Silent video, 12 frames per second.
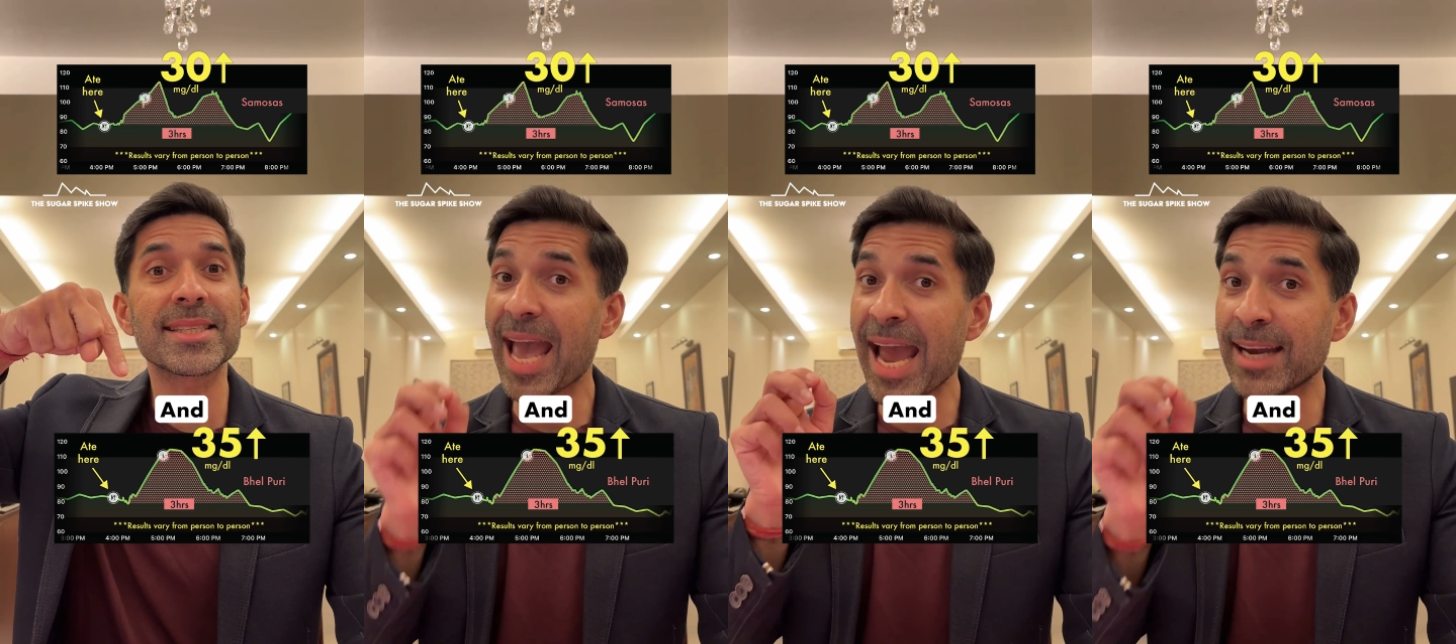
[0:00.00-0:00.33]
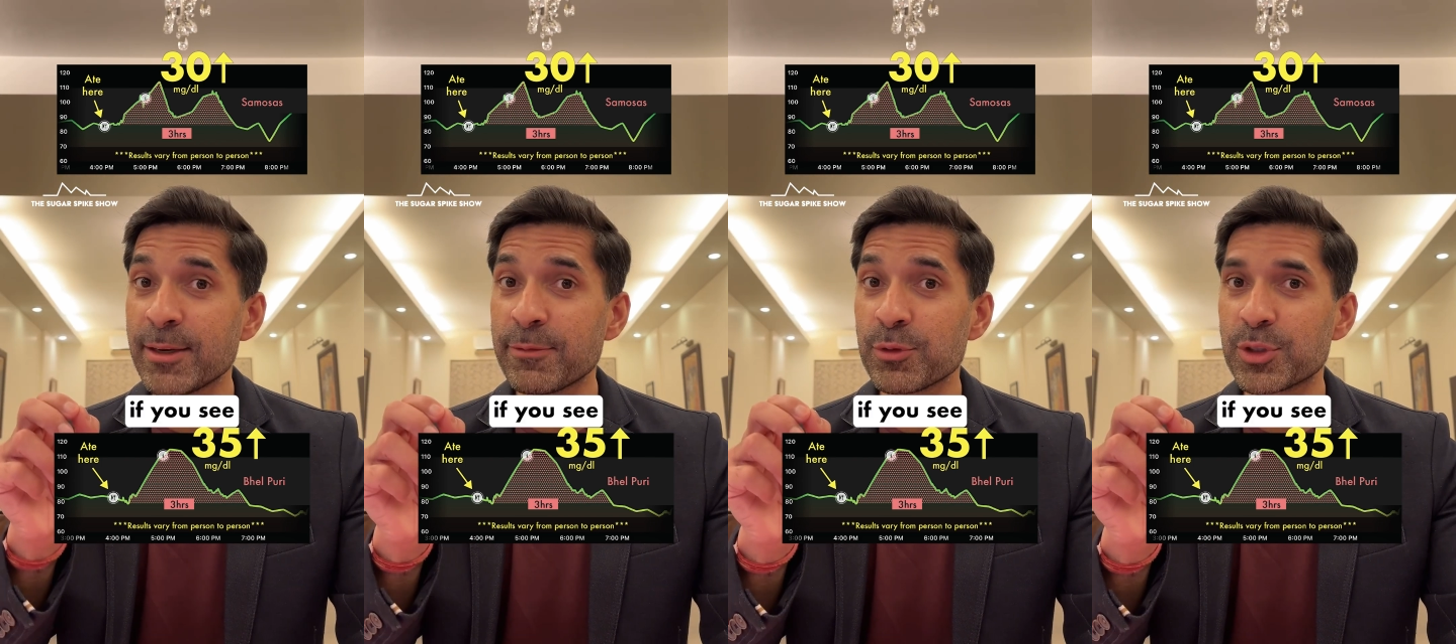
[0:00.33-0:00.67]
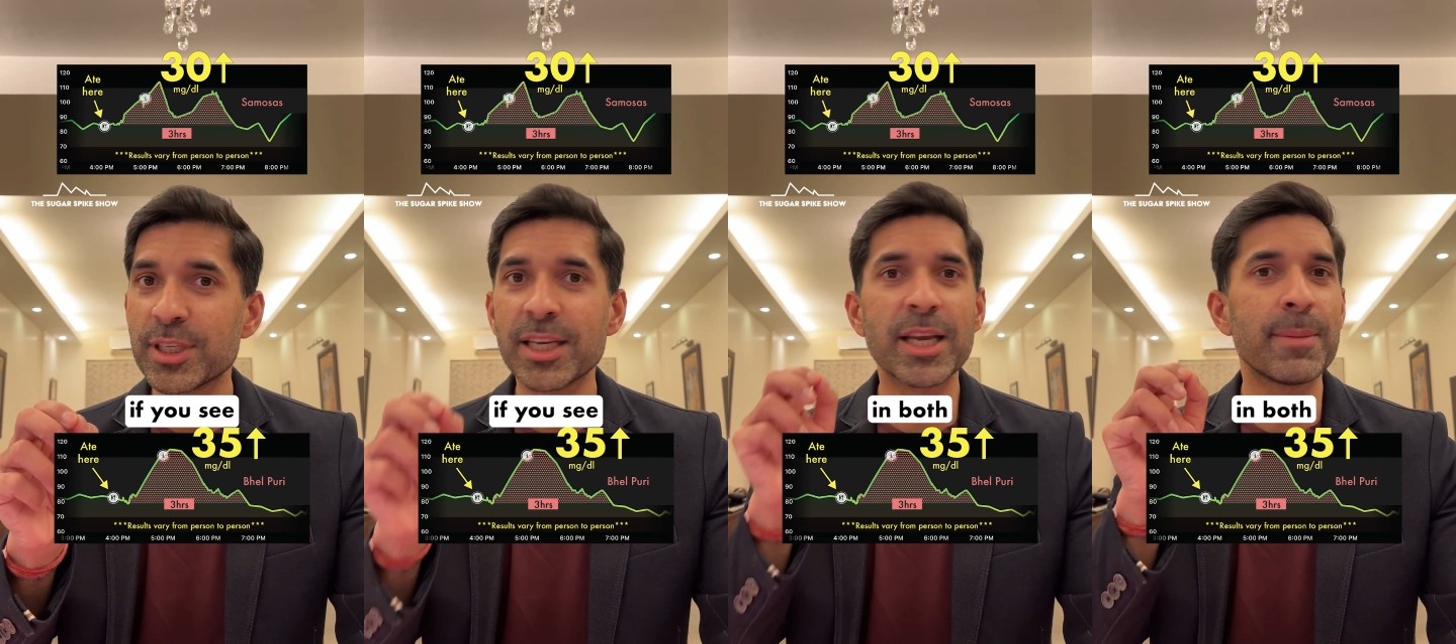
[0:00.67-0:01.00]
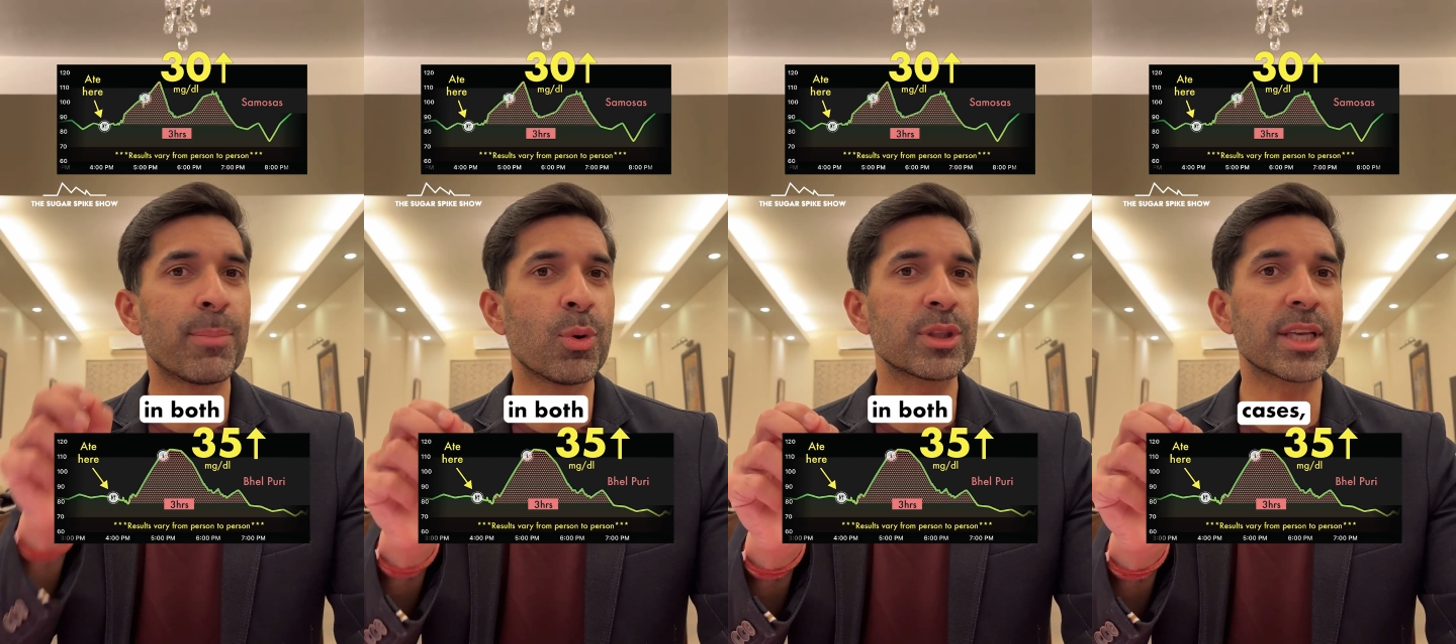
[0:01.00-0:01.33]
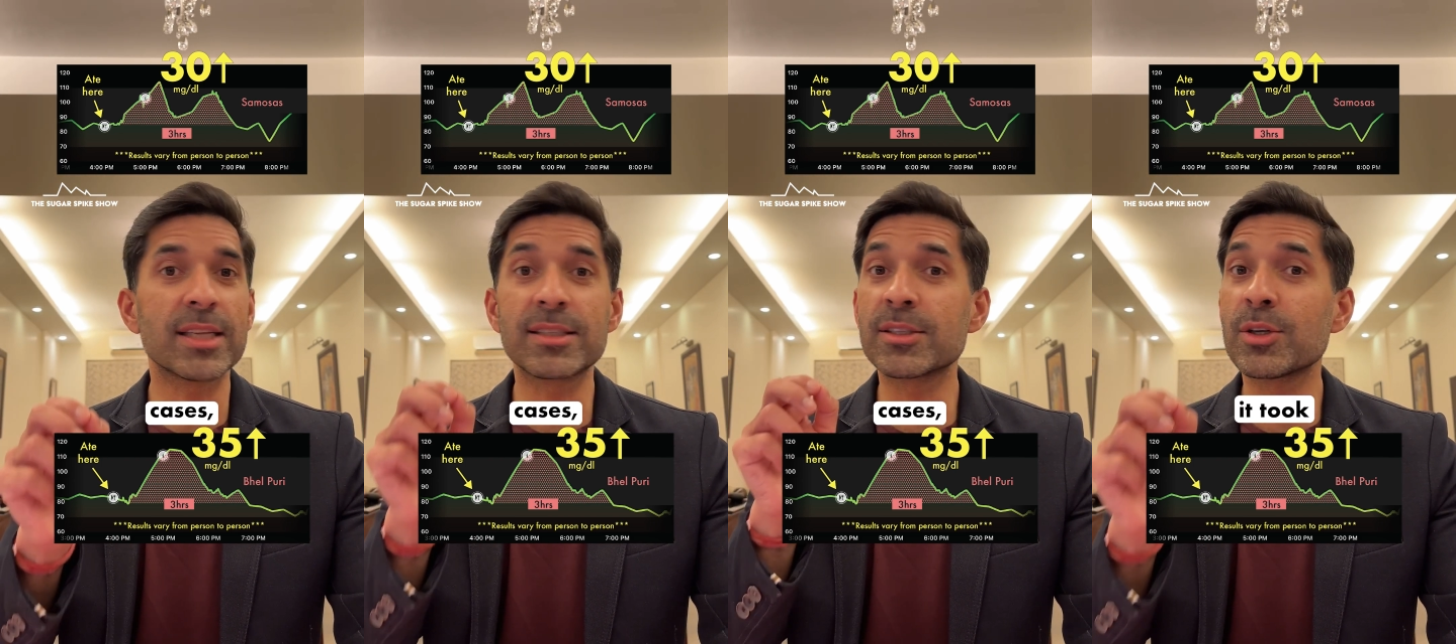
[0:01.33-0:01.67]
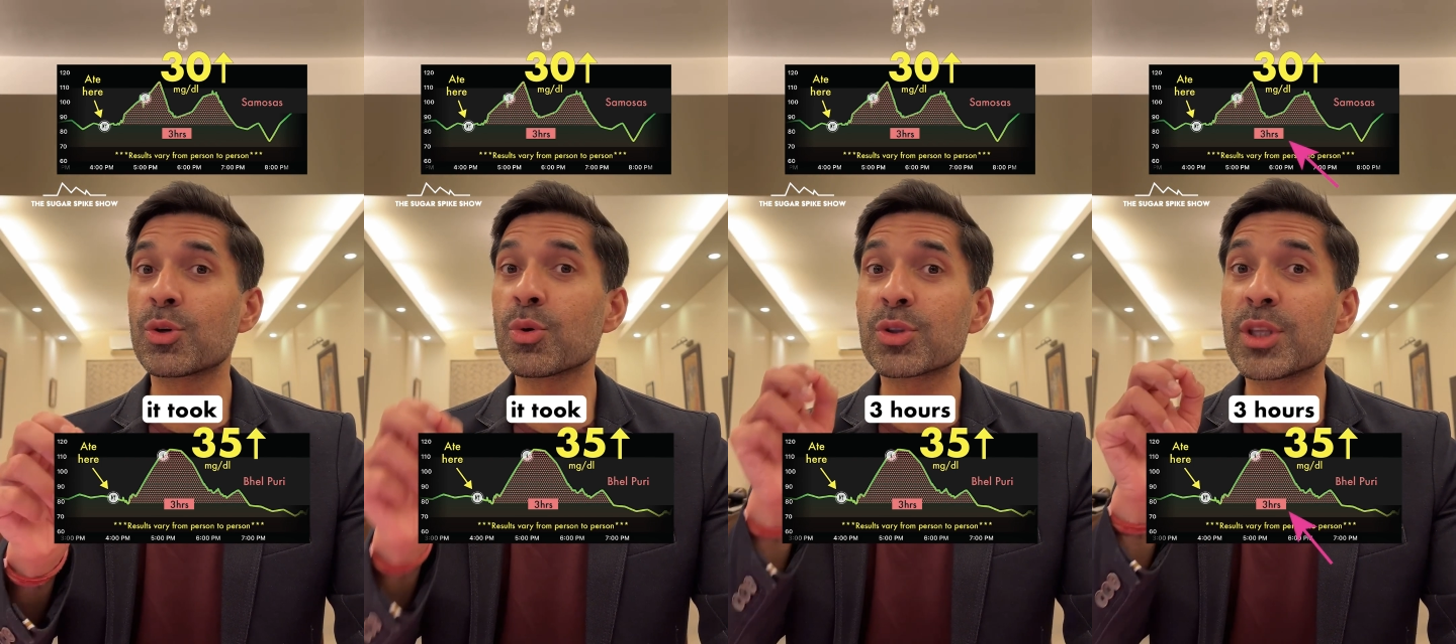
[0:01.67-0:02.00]
And if you see, in both cases, it
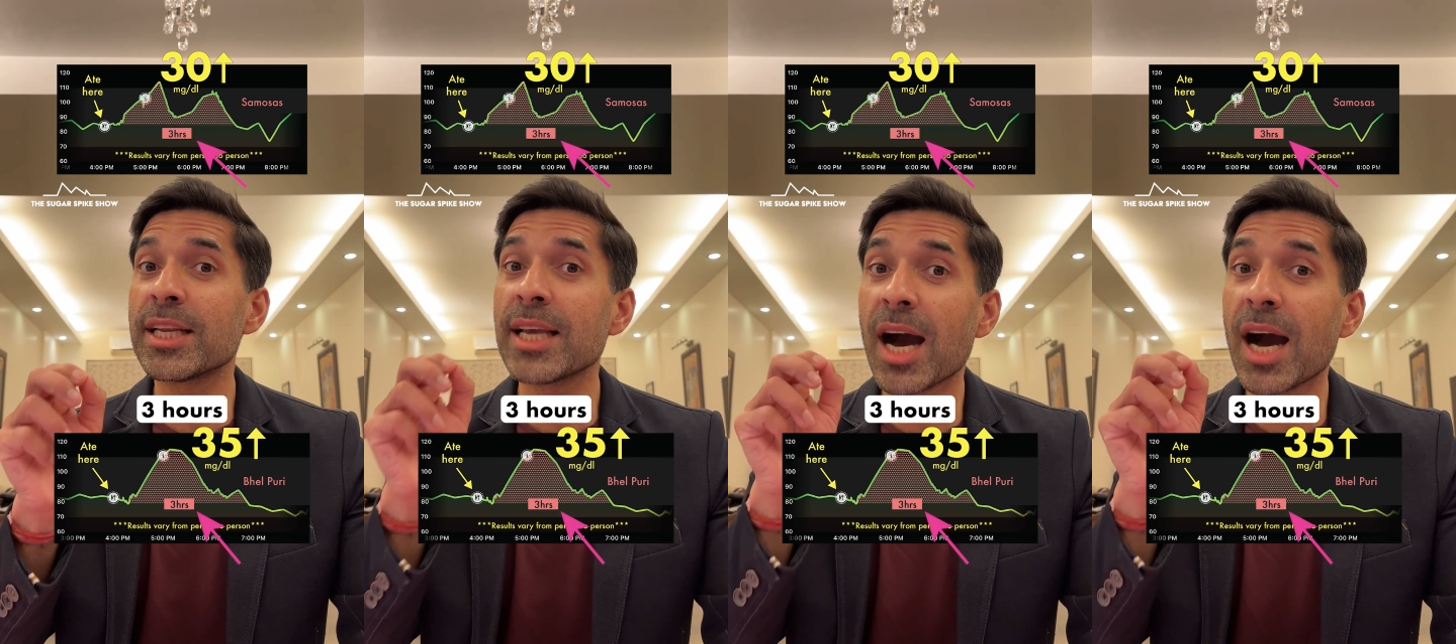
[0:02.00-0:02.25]
took 3